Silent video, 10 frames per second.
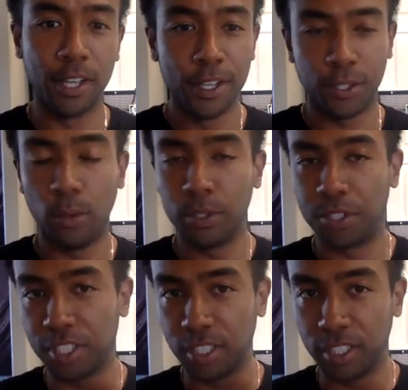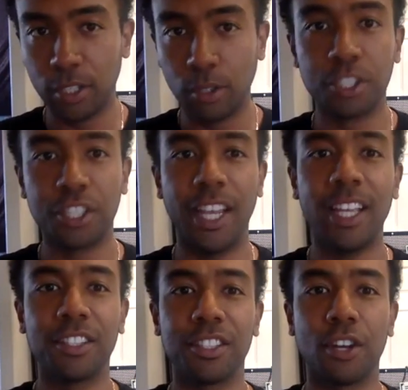So it's just little
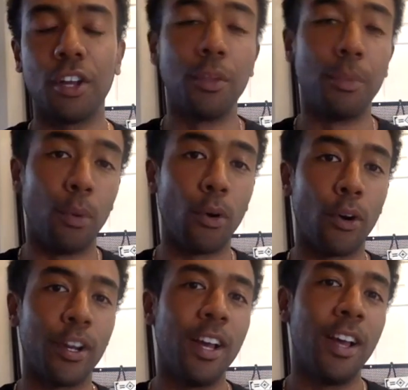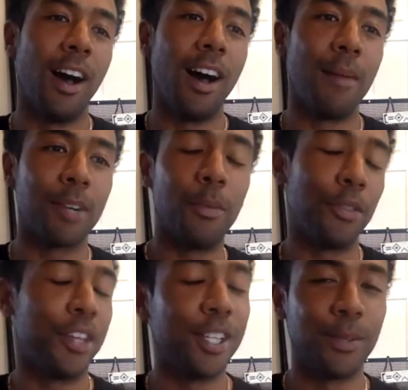changes on the board, a
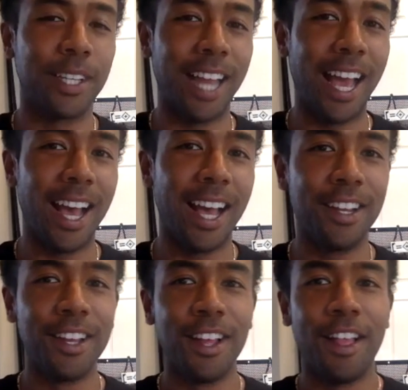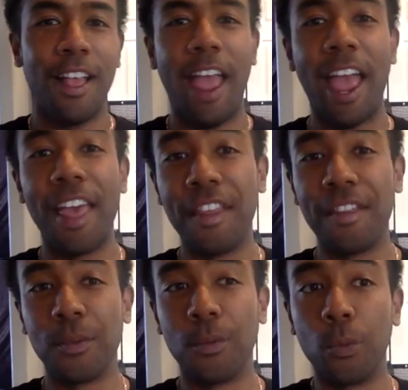couple things we can add,
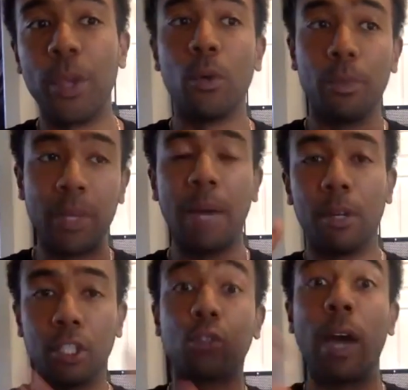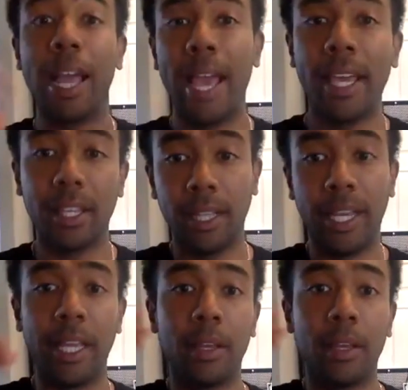and we would be able to triangulate